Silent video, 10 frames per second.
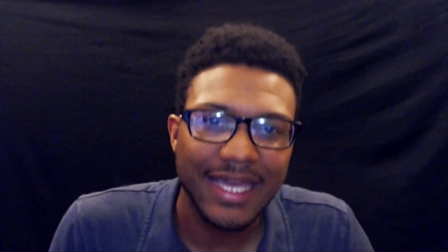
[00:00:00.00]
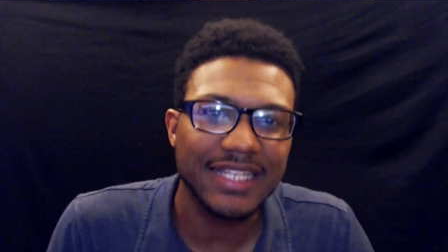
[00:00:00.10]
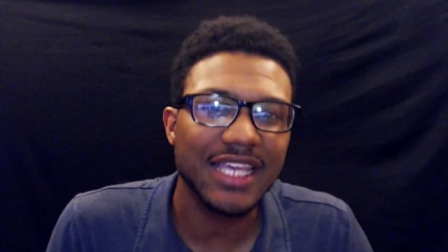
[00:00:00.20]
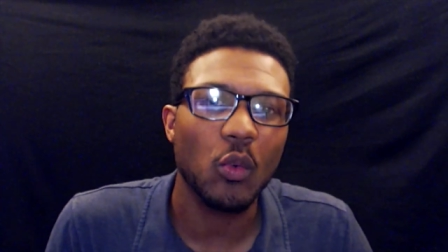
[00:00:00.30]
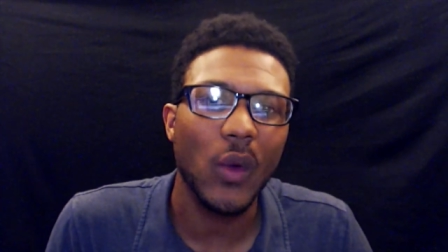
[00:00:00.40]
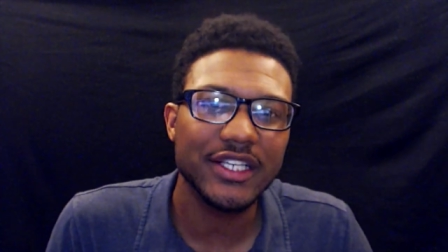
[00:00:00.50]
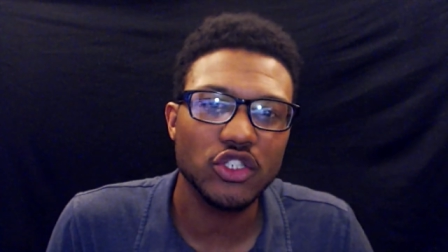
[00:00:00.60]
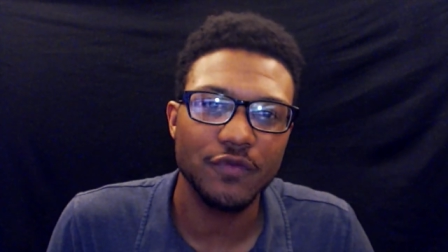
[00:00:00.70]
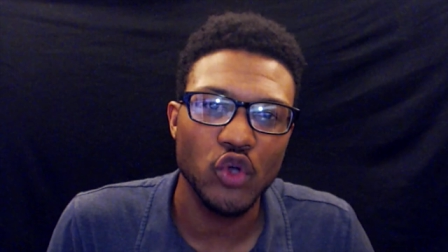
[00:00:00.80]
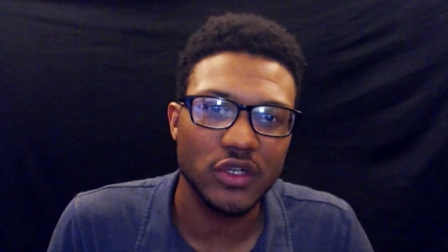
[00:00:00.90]
It is a
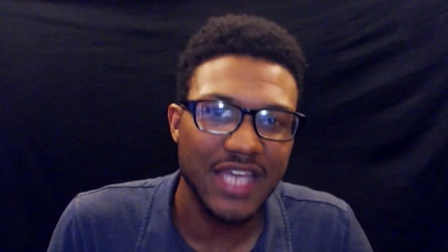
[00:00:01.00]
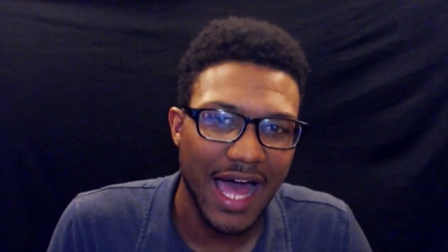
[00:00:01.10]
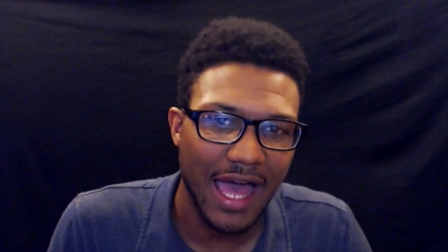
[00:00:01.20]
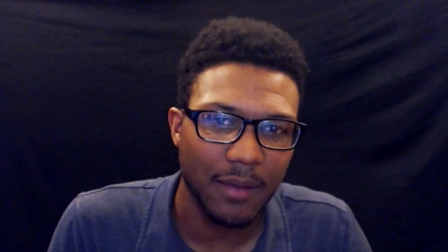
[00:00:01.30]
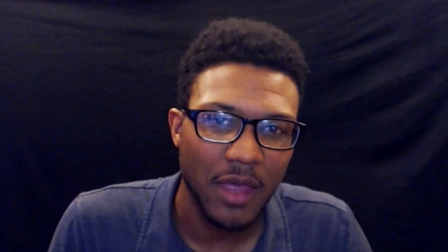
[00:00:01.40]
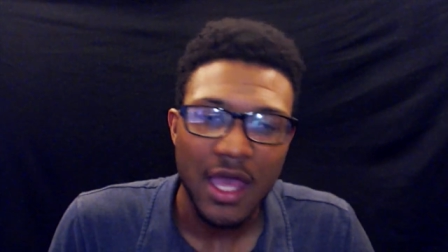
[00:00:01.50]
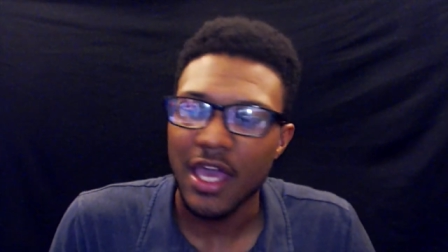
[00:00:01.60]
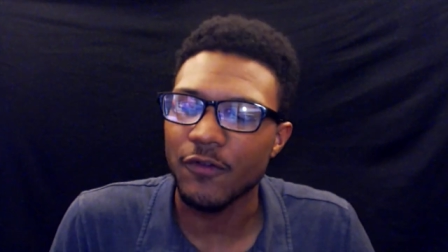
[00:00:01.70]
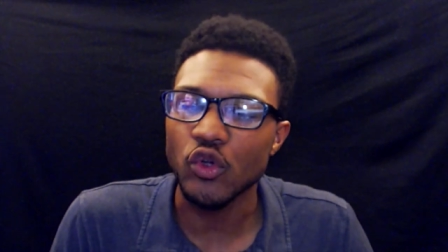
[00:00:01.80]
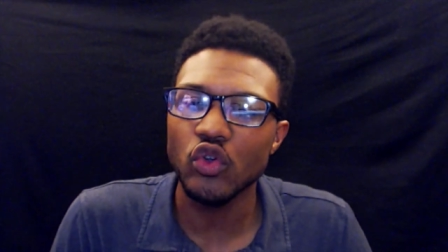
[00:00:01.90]
waste of your time.
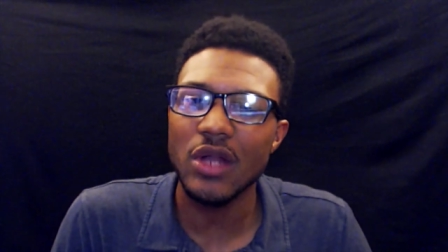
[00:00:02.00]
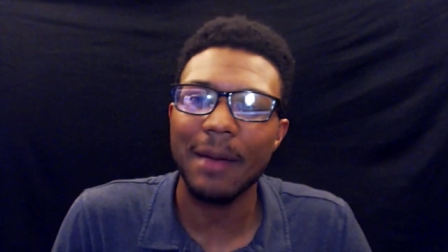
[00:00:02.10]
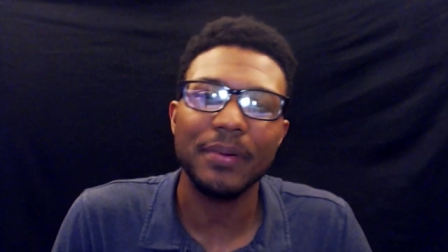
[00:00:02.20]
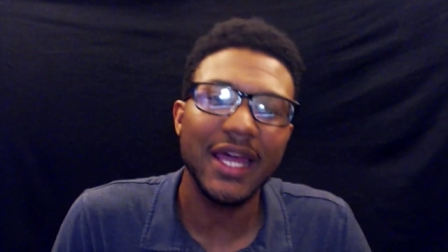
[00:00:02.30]
If you do not